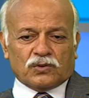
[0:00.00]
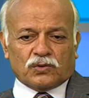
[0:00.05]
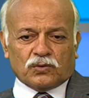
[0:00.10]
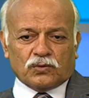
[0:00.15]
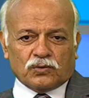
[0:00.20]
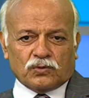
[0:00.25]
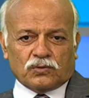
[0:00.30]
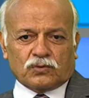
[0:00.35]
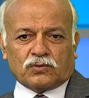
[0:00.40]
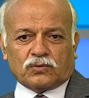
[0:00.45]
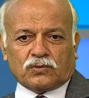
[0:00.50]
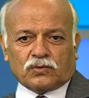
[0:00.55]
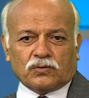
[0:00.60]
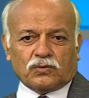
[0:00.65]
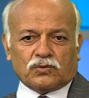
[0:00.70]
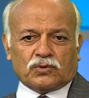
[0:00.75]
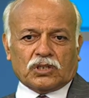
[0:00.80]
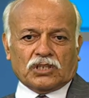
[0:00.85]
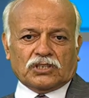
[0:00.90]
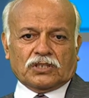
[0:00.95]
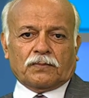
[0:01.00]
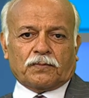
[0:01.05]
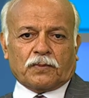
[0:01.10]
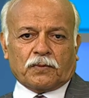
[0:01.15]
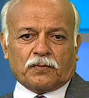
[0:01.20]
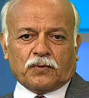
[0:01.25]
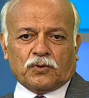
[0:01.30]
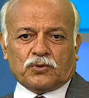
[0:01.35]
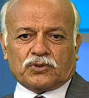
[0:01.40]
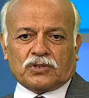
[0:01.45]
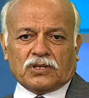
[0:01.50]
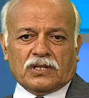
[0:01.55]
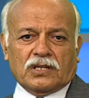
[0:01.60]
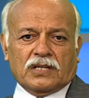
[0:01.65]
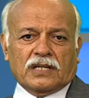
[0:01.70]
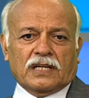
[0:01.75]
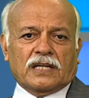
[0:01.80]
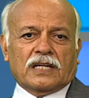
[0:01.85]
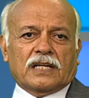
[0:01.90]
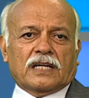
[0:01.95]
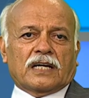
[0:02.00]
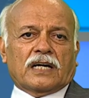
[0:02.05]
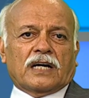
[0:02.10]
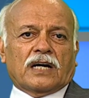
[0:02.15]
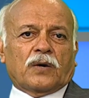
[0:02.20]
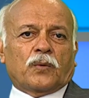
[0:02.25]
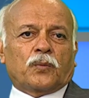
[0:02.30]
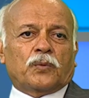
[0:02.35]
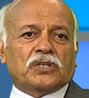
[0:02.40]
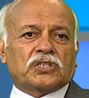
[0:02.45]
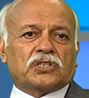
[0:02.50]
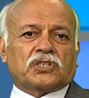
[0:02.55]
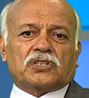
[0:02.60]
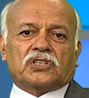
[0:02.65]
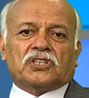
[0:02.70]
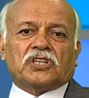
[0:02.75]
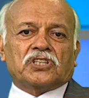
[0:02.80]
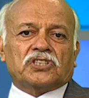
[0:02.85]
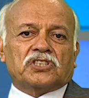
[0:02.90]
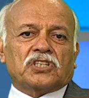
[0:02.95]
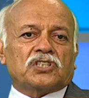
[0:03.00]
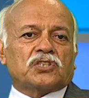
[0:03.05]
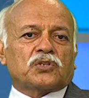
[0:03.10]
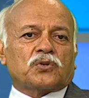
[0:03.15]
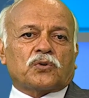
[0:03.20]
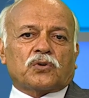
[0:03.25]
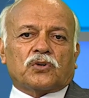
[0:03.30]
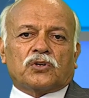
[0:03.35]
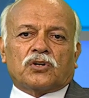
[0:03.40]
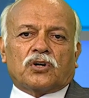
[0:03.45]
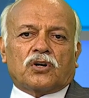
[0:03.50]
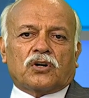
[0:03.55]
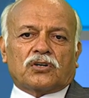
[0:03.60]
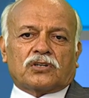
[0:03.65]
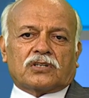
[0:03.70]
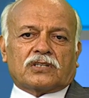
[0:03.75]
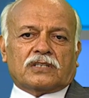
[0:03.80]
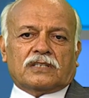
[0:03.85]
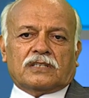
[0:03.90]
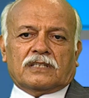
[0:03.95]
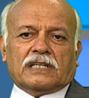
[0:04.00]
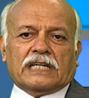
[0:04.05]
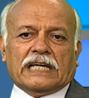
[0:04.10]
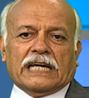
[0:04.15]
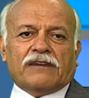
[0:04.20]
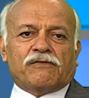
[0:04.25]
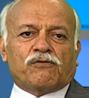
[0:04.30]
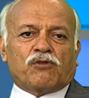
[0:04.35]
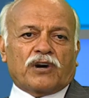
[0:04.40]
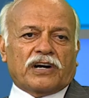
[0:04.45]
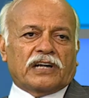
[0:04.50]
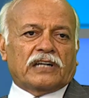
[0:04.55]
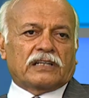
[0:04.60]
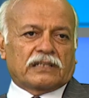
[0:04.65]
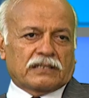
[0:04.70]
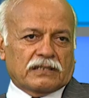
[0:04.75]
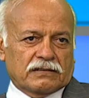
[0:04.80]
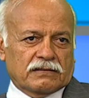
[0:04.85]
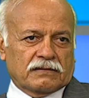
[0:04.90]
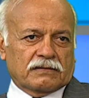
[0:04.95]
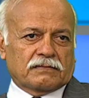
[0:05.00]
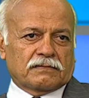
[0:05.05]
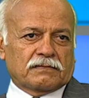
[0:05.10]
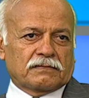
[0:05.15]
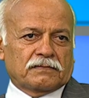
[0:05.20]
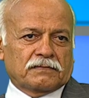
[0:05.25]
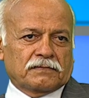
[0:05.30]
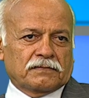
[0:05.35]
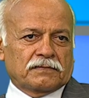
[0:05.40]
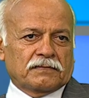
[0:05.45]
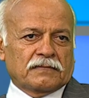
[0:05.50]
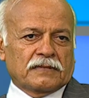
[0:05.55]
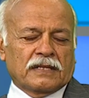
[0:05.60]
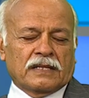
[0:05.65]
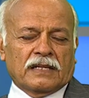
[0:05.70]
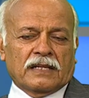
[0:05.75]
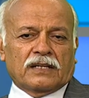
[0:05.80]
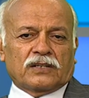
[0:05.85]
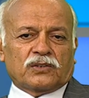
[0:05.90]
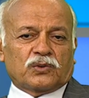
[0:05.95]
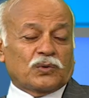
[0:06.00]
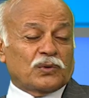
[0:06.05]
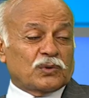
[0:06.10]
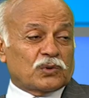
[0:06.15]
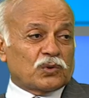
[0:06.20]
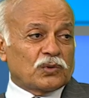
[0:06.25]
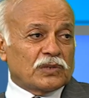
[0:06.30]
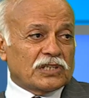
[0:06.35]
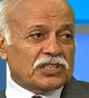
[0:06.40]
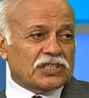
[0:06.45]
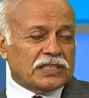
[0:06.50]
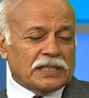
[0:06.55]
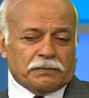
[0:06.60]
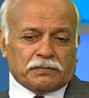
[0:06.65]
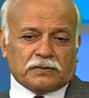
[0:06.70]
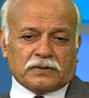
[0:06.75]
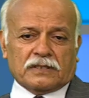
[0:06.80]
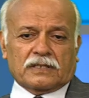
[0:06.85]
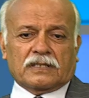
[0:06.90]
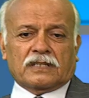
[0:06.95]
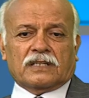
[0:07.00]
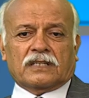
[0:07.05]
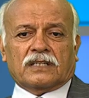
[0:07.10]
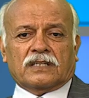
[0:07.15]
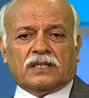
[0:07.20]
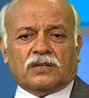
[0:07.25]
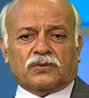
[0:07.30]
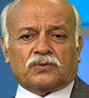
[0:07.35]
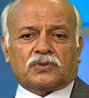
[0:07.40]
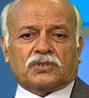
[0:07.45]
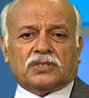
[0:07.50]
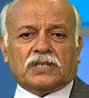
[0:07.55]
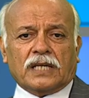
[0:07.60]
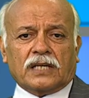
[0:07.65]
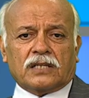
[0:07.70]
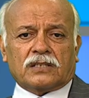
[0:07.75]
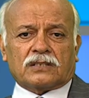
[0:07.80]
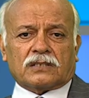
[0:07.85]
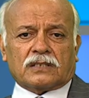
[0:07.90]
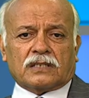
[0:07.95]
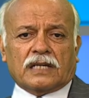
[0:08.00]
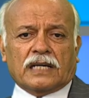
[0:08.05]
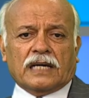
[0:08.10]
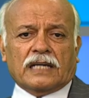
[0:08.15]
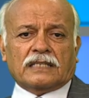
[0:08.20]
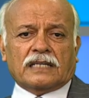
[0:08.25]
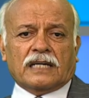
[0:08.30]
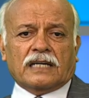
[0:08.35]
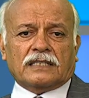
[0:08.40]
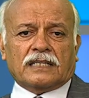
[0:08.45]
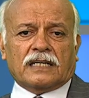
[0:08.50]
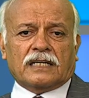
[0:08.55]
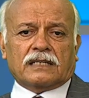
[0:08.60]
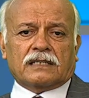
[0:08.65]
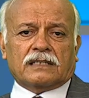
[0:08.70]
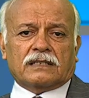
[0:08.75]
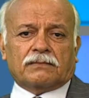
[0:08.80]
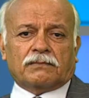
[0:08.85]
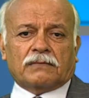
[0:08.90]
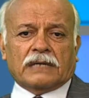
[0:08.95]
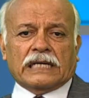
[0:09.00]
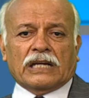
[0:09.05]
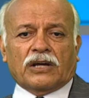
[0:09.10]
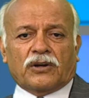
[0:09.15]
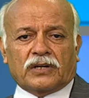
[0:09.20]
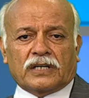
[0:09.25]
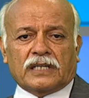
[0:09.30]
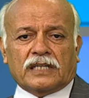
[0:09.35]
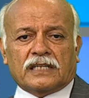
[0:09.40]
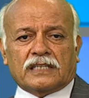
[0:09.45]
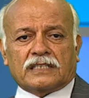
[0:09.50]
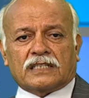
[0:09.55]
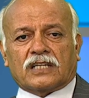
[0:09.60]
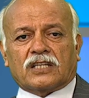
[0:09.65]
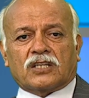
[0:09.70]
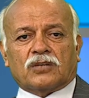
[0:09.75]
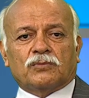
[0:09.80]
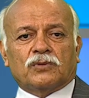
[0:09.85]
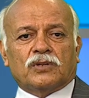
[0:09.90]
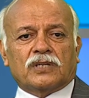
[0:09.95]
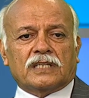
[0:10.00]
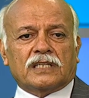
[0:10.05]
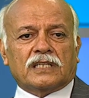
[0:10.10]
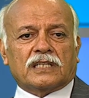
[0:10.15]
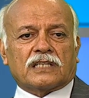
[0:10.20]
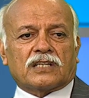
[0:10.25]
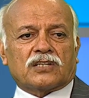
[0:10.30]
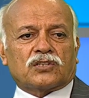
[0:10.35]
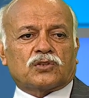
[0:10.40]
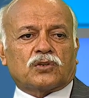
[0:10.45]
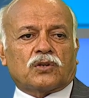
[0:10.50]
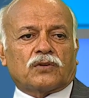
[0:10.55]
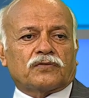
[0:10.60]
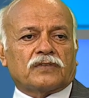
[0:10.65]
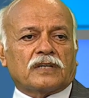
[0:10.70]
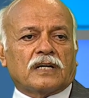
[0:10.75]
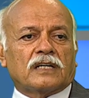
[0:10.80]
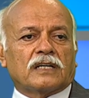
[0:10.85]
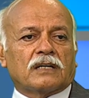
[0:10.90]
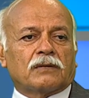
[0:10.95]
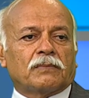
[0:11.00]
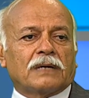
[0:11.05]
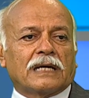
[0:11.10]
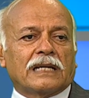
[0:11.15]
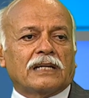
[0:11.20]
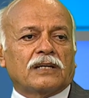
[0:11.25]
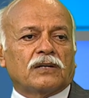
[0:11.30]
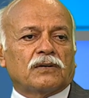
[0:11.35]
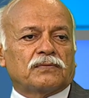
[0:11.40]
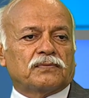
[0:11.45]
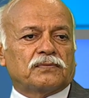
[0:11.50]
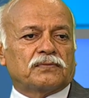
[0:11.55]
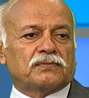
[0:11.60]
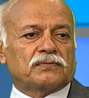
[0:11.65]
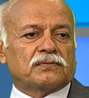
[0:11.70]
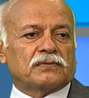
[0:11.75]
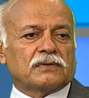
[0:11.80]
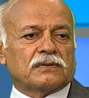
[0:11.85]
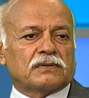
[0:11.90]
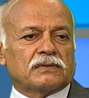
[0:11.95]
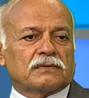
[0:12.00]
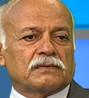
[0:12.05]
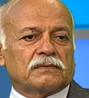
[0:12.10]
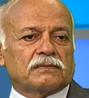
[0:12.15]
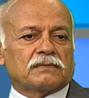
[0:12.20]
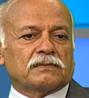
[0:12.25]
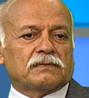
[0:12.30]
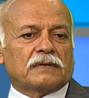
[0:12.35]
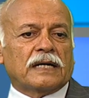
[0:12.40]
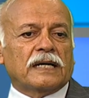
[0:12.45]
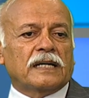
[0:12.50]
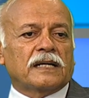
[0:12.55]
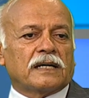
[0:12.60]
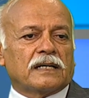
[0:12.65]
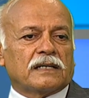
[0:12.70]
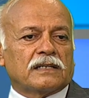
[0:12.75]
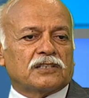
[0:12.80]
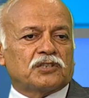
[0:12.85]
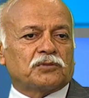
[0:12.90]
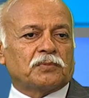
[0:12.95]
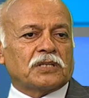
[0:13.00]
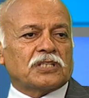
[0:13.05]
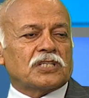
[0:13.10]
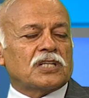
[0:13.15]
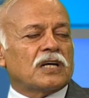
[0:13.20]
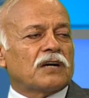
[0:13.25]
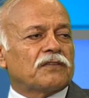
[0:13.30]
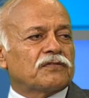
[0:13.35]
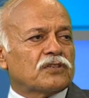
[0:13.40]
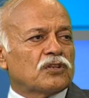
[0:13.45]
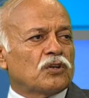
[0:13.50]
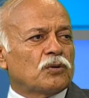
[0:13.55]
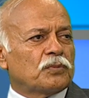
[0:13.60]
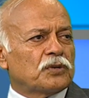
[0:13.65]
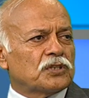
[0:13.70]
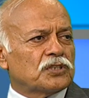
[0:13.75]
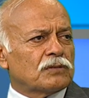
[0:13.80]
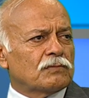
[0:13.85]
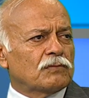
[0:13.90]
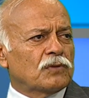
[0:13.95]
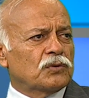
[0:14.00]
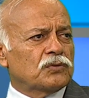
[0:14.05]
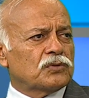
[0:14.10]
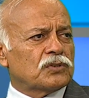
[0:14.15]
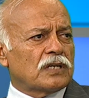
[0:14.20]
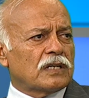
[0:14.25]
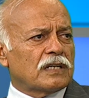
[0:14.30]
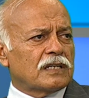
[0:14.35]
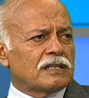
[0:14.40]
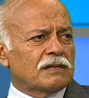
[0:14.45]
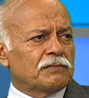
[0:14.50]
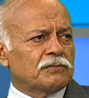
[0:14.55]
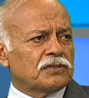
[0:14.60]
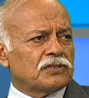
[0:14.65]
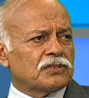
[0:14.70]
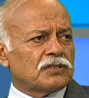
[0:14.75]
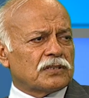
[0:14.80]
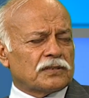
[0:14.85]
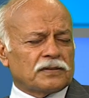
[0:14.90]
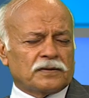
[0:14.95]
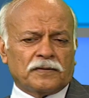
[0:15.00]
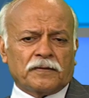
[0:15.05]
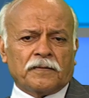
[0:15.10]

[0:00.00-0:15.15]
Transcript: to such a proposal which they just could not avoid to accept. Now, Sikhs, as a minority, as a community, as a soft underbelly of India, especially after Operation Blue Star in Amritsar.